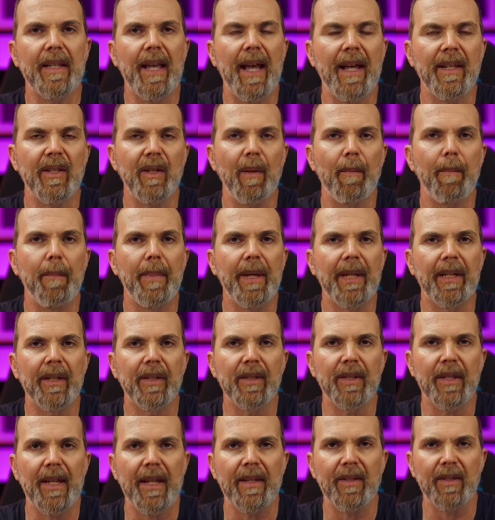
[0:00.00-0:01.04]
has a
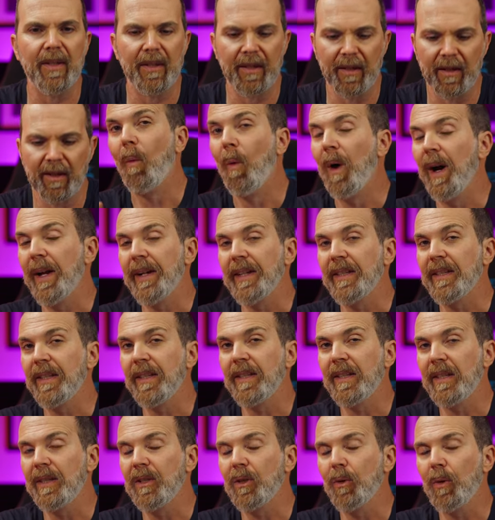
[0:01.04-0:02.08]
bigger sensor. What is the
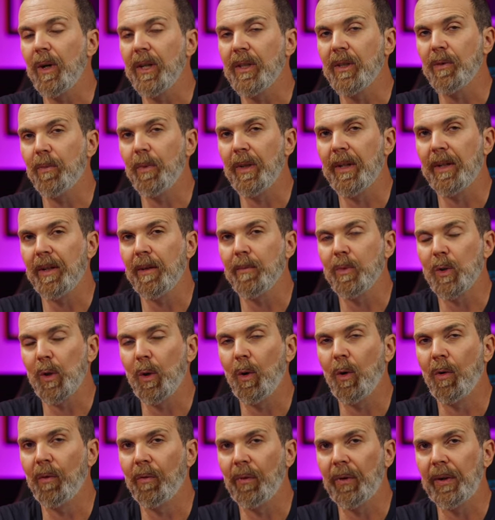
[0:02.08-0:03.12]
situation when it comes to
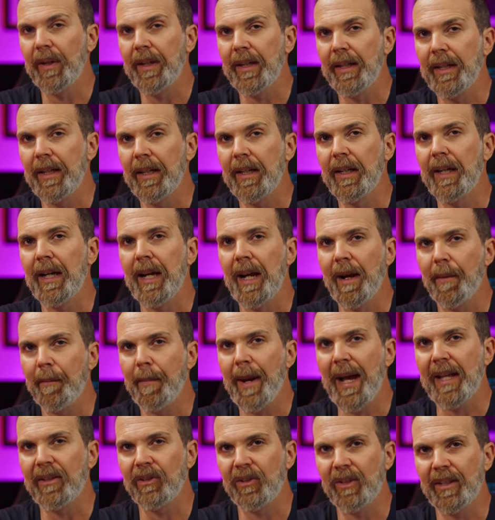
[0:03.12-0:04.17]
overheating and
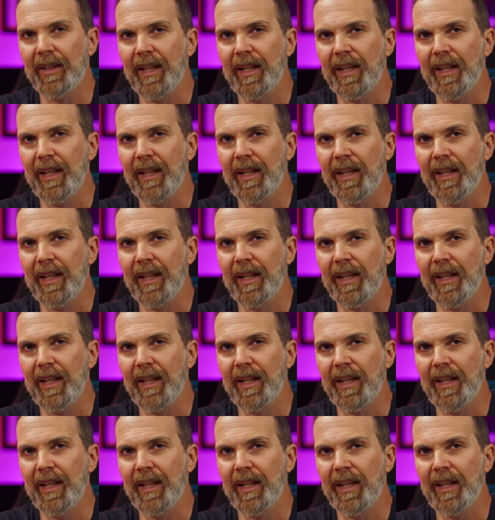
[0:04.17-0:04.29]
battery